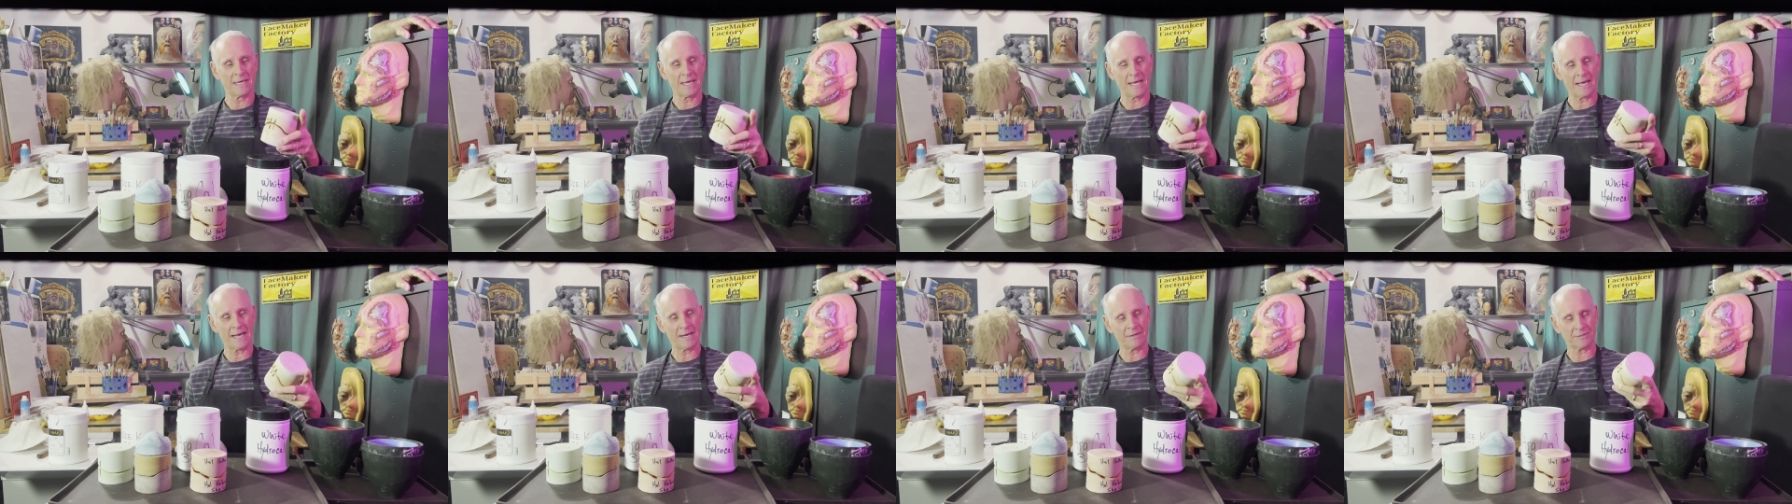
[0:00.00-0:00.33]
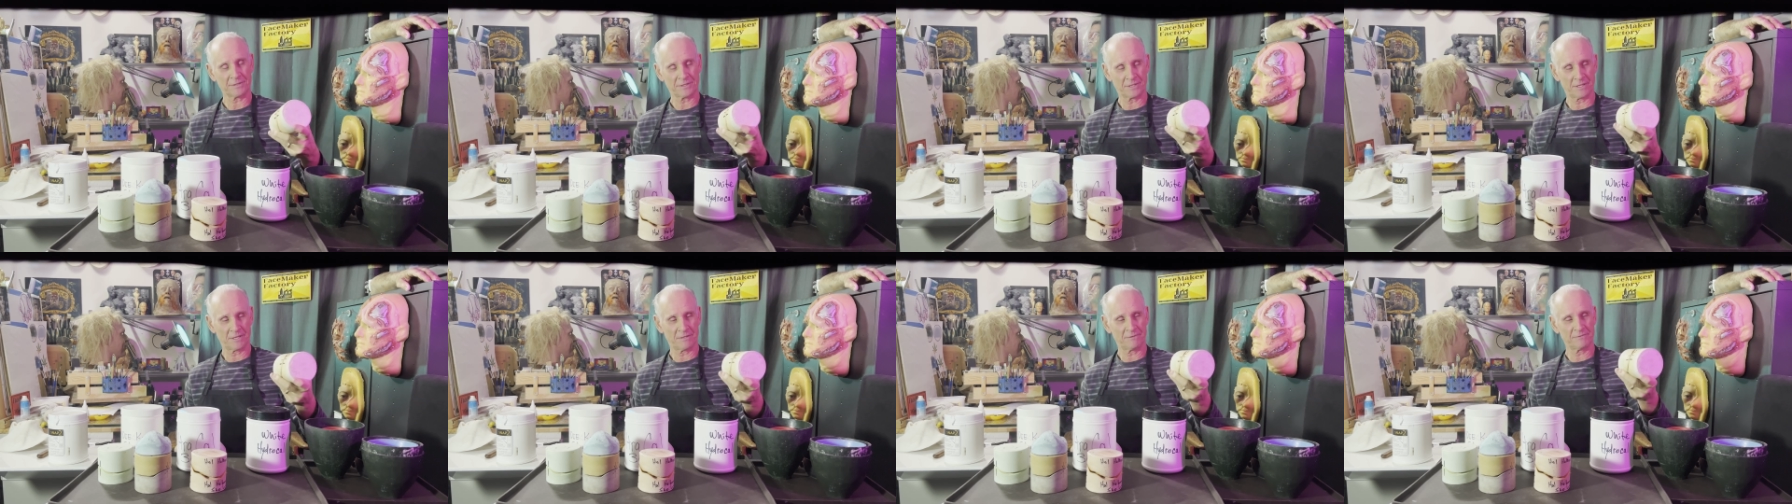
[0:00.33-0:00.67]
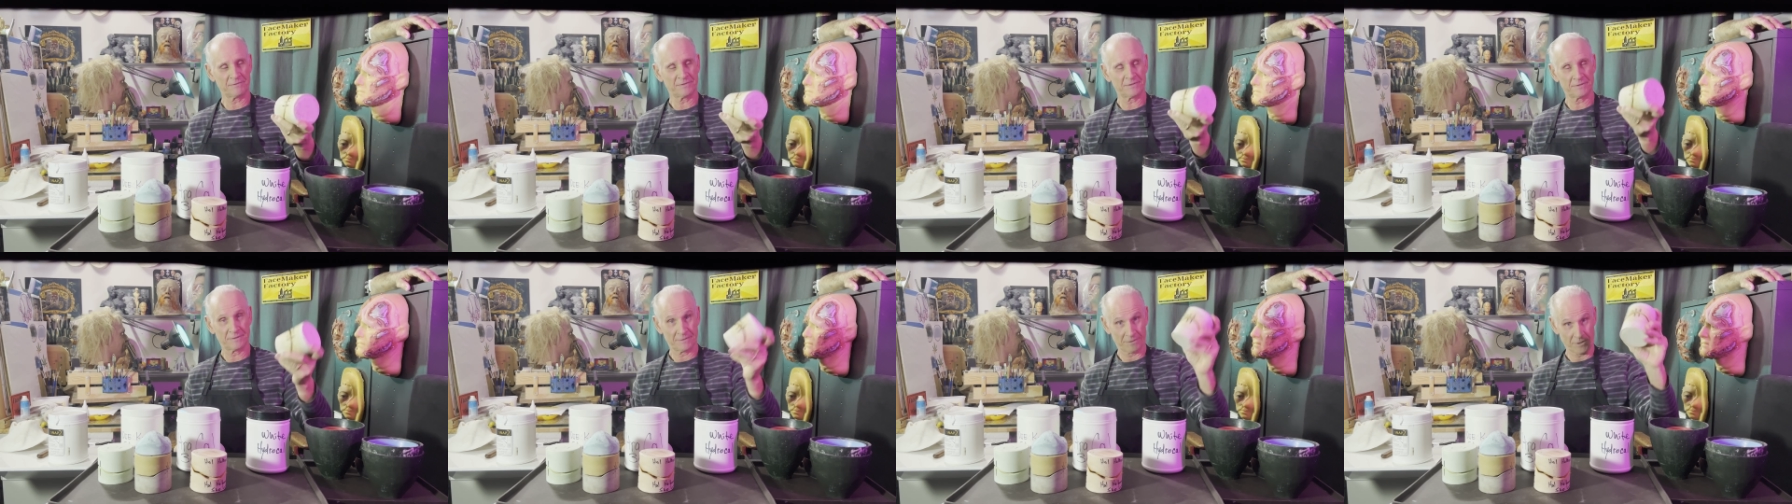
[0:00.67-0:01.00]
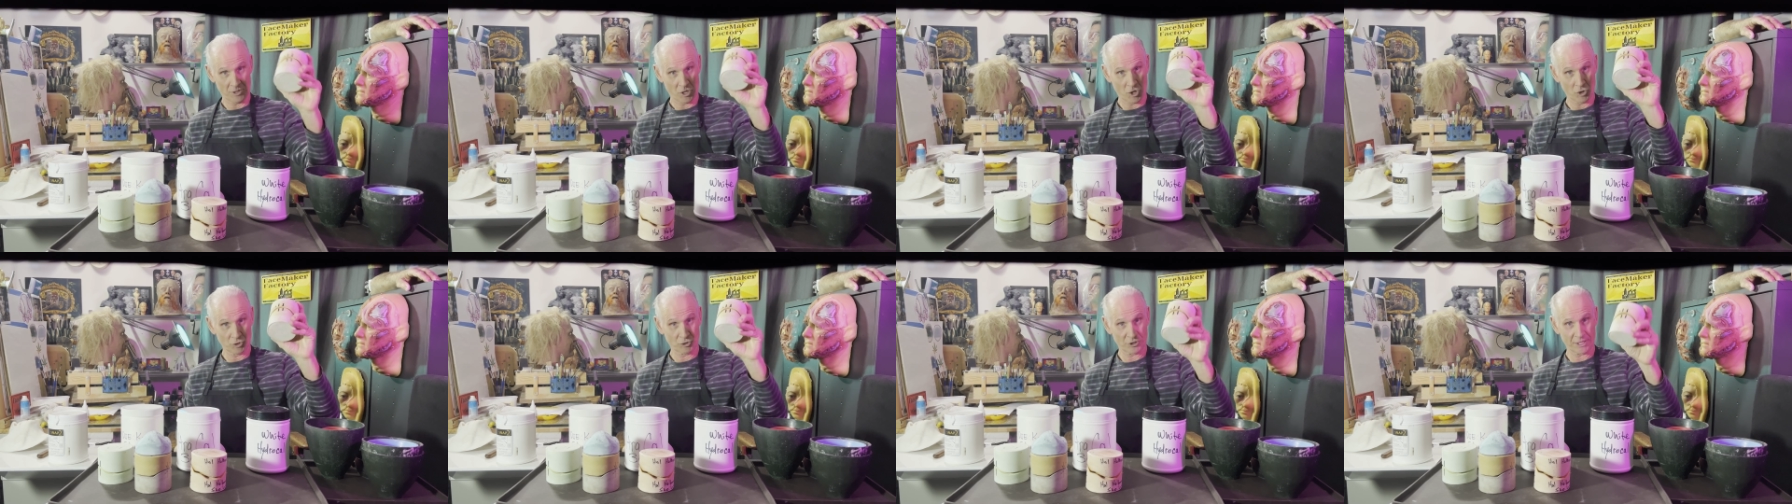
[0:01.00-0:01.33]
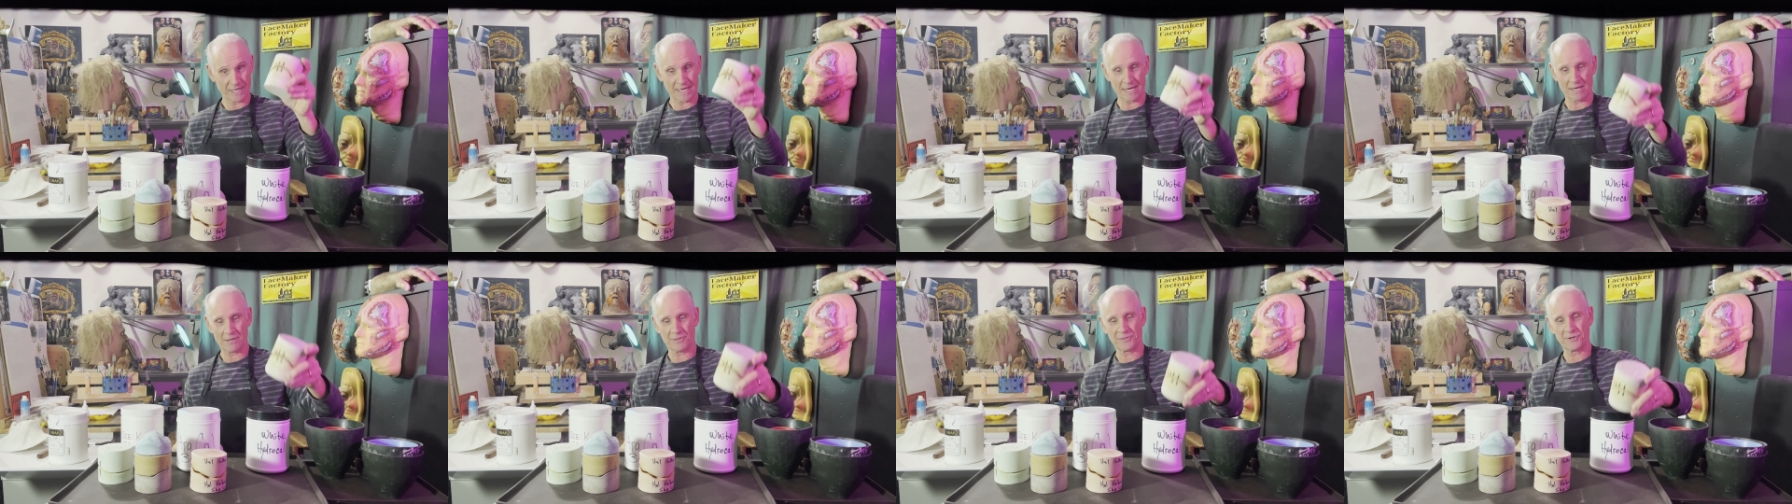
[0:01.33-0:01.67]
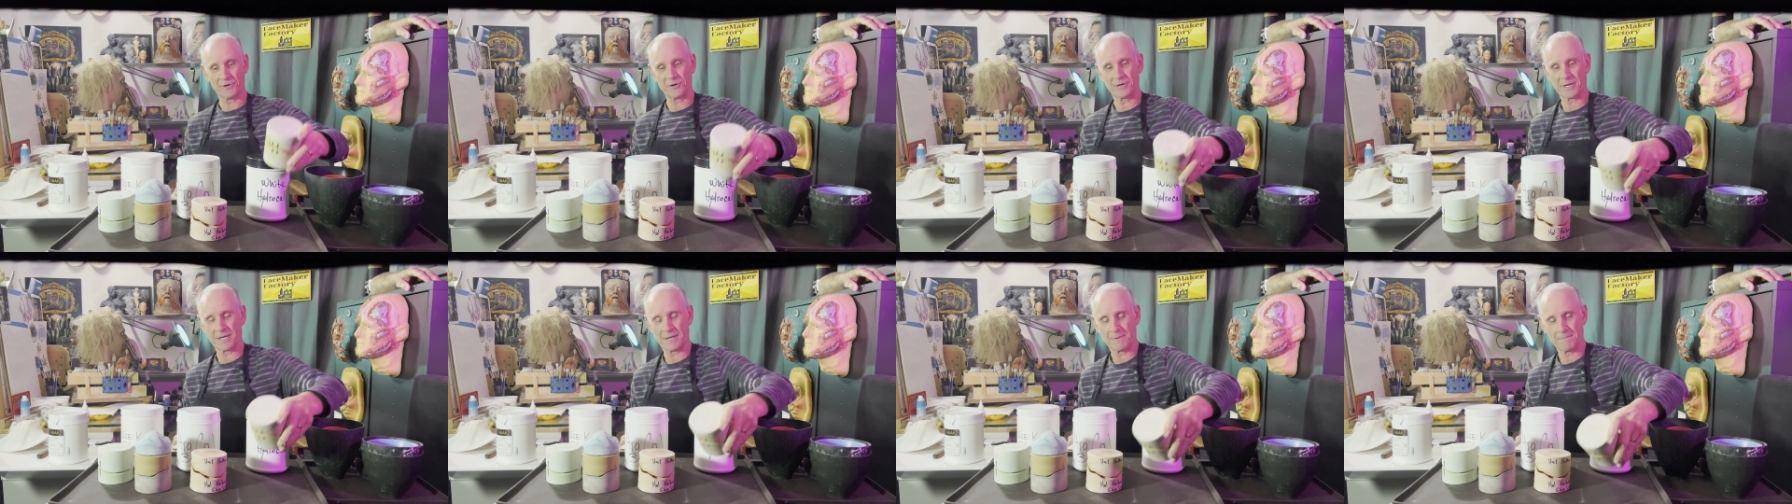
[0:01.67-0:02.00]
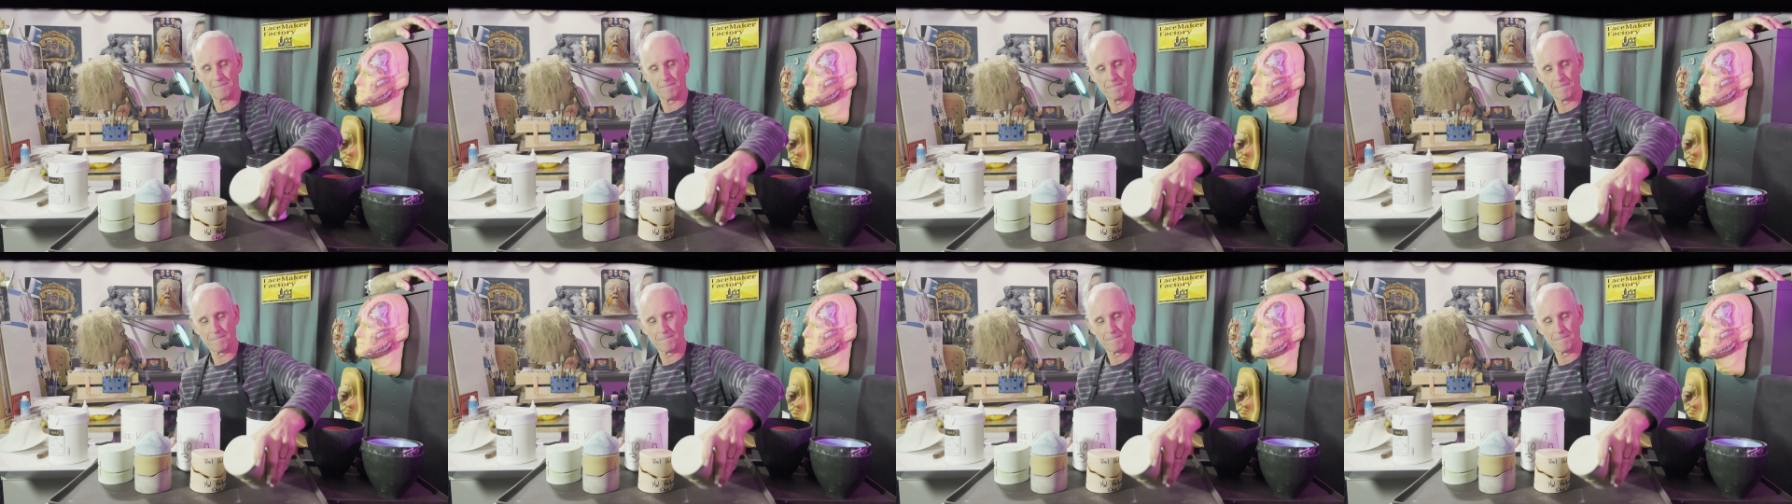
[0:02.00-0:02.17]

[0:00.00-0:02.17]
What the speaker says: out of UltraCal 30.